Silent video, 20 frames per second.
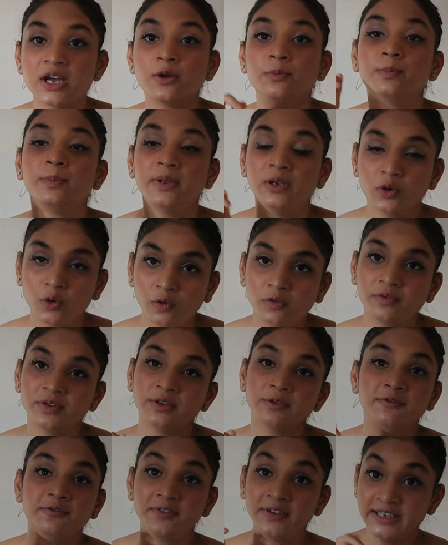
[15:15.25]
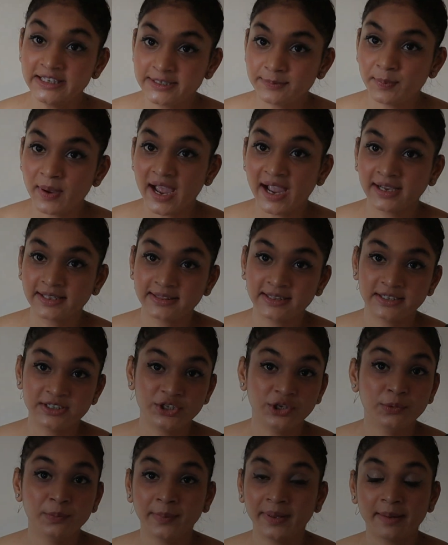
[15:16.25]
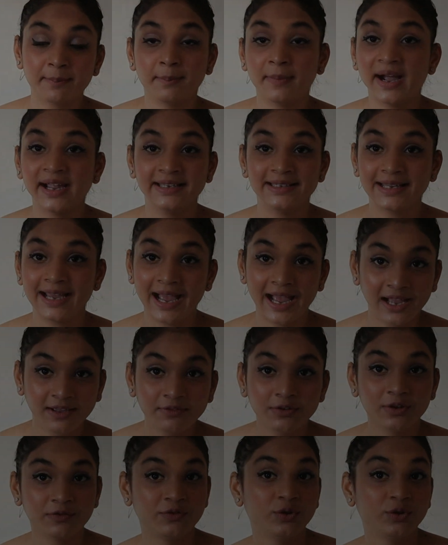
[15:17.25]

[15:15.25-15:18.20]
down below with the feedback that you might have if